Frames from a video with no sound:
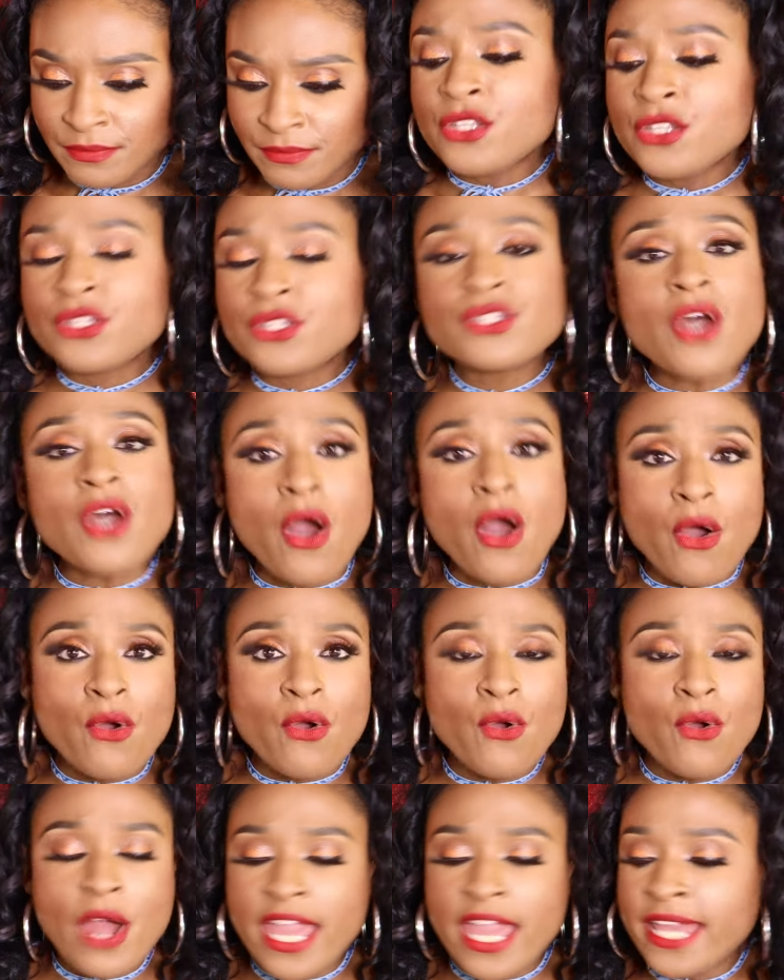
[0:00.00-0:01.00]

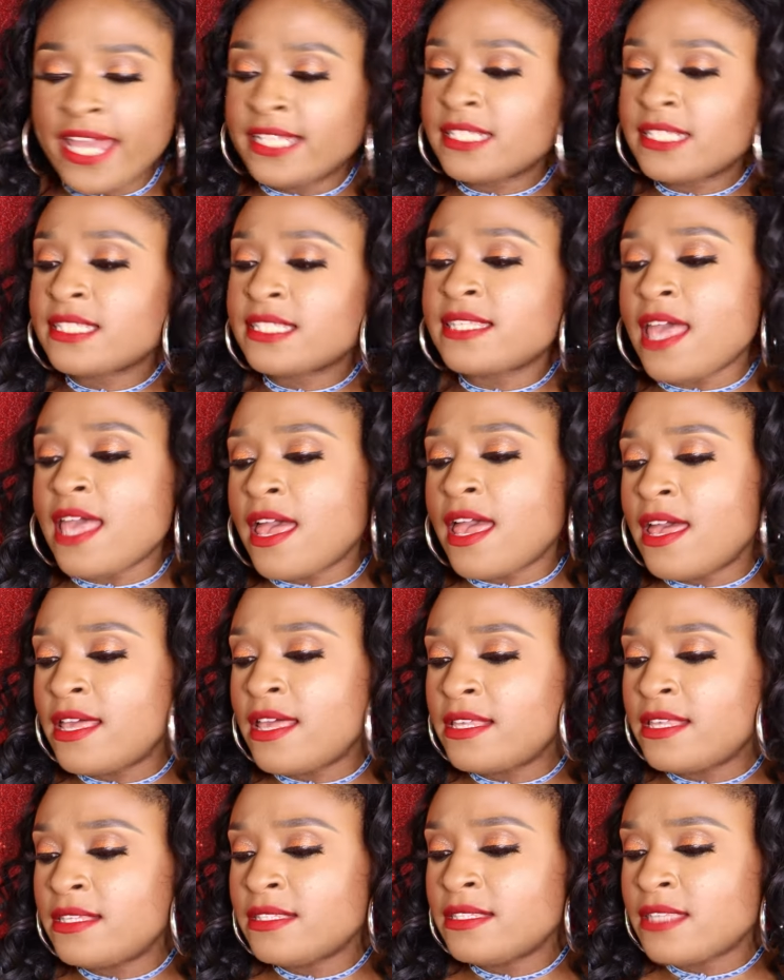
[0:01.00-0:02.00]
So it
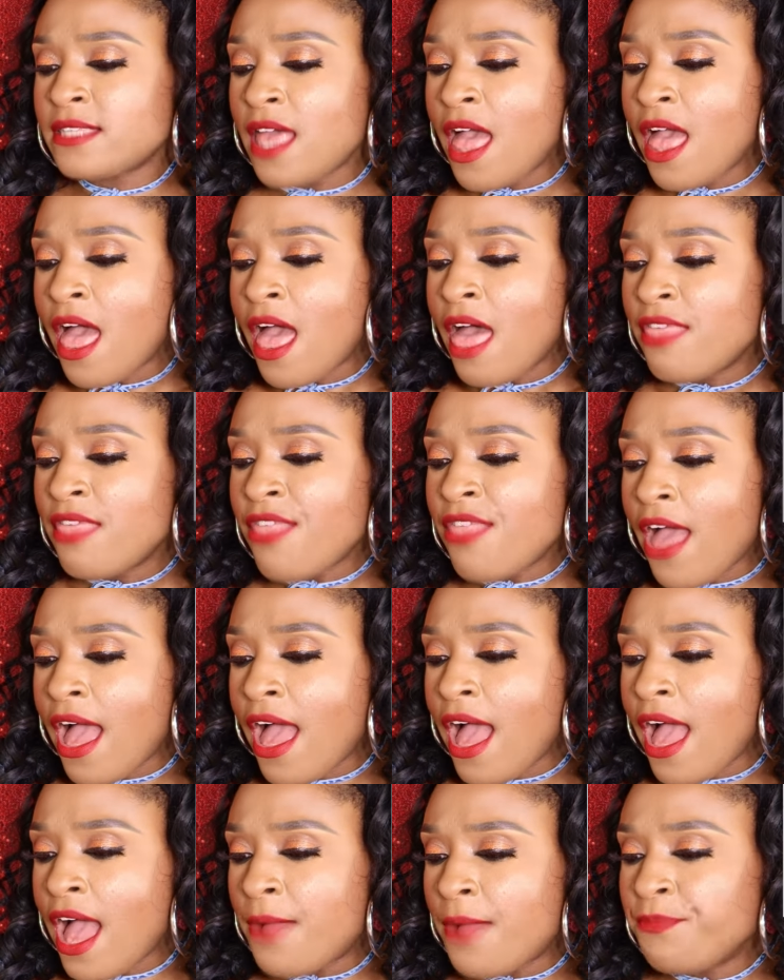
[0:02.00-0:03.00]
says
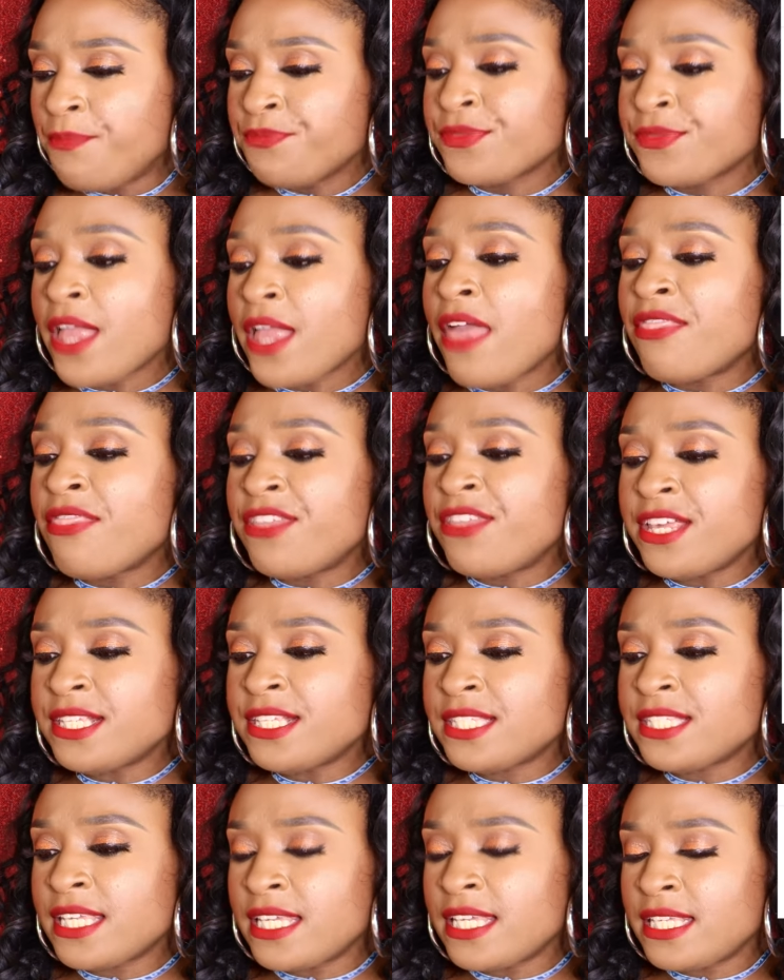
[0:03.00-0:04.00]
that
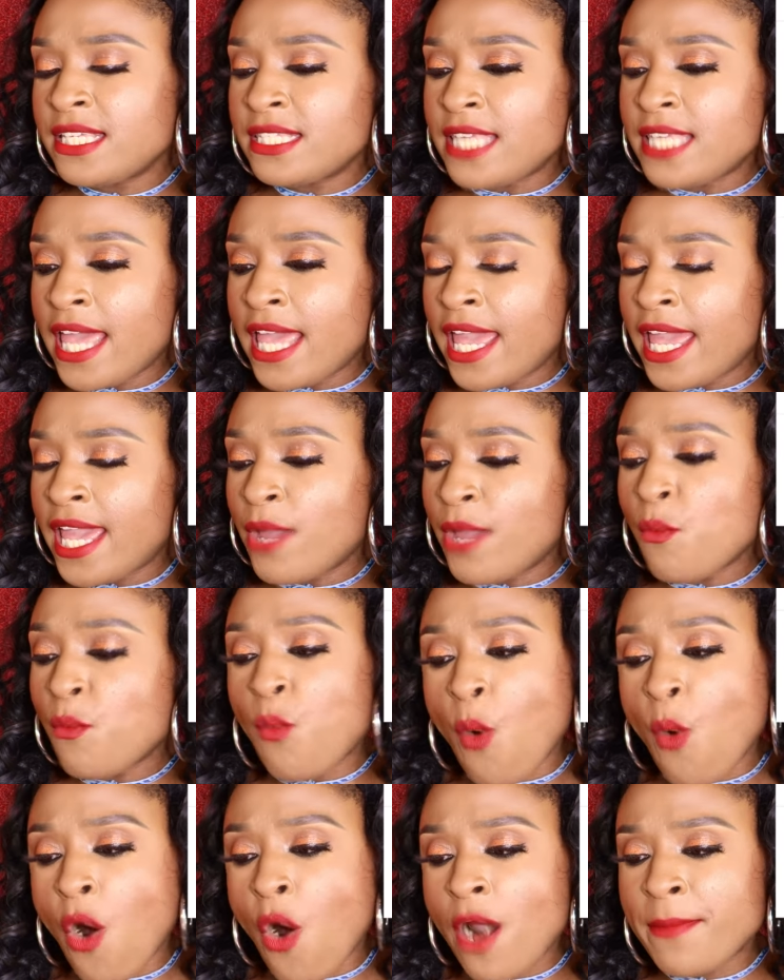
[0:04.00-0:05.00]
this is a
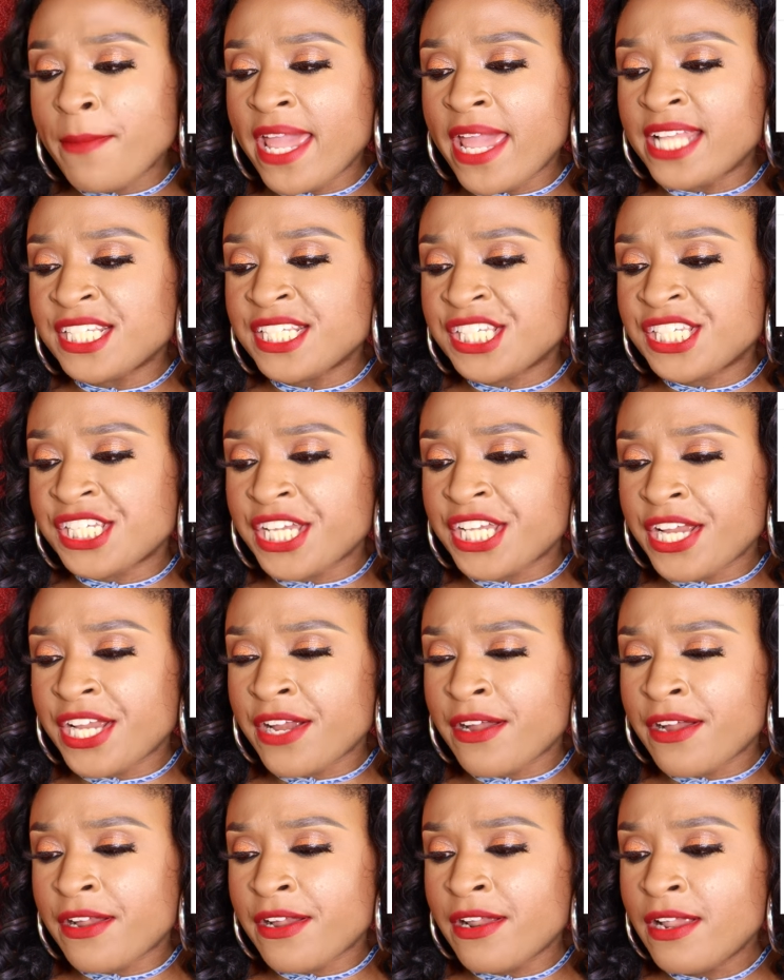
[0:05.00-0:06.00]
warm and
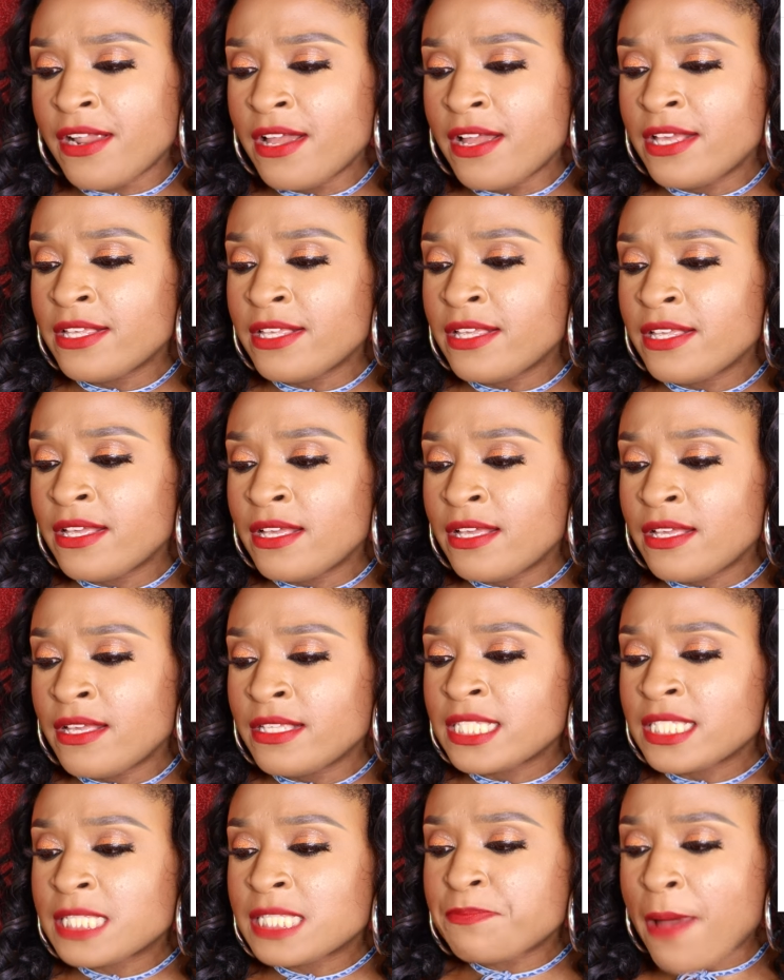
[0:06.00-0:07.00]
sheer
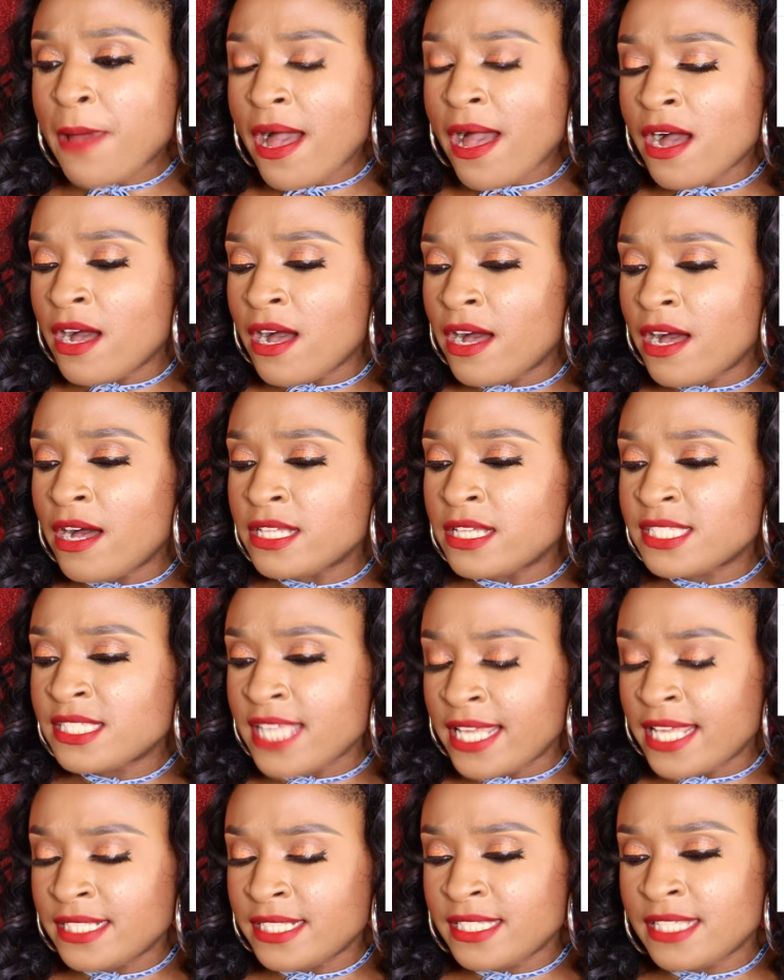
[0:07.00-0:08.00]

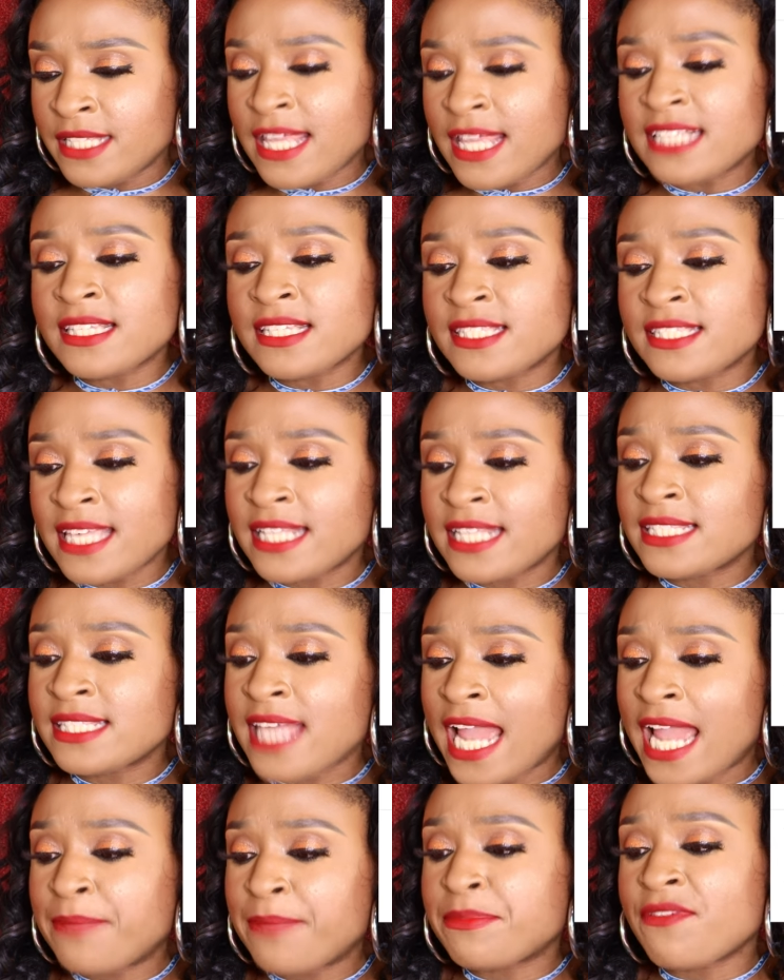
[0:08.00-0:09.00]
scent. That's the scent
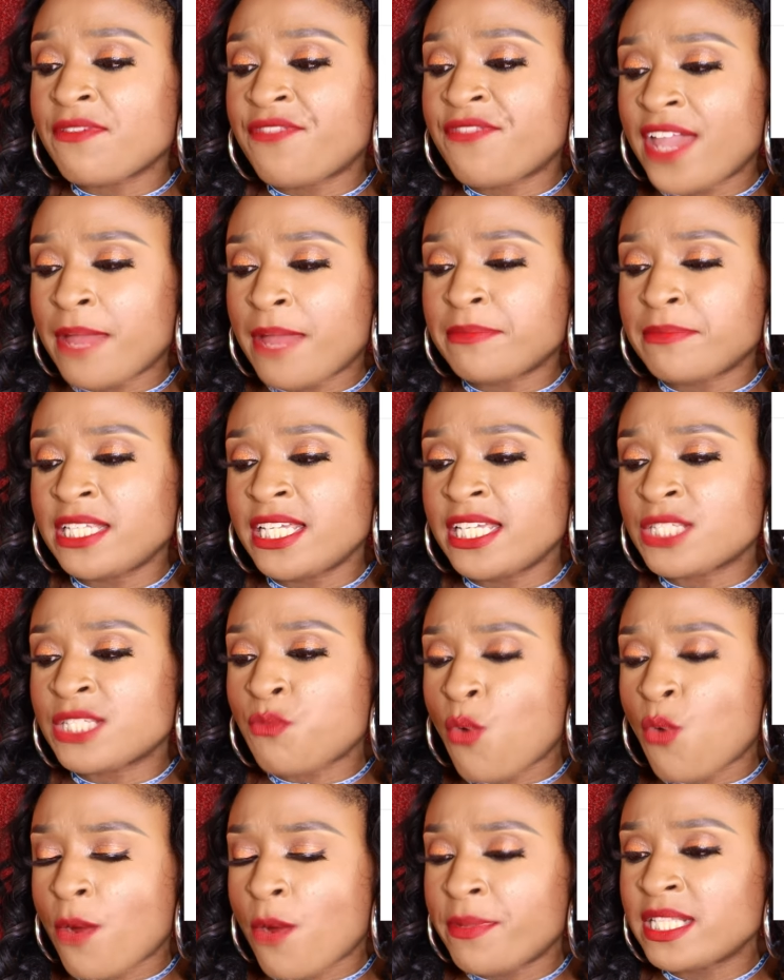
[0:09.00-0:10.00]
type. The family is
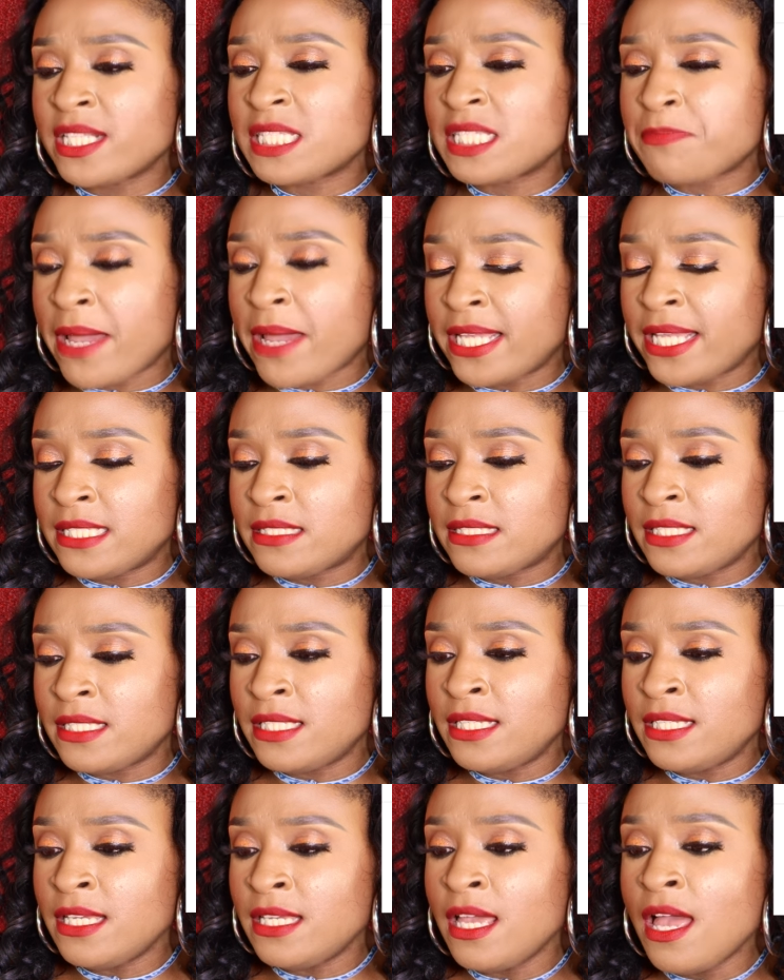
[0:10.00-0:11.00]
warm and
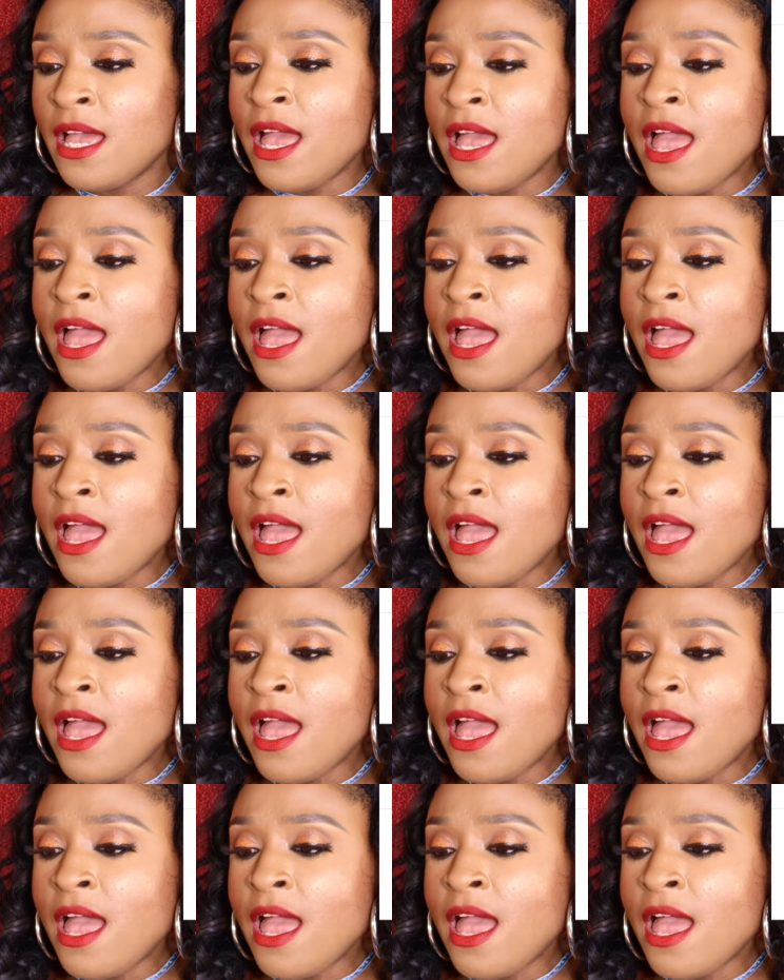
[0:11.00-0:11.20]
spicy.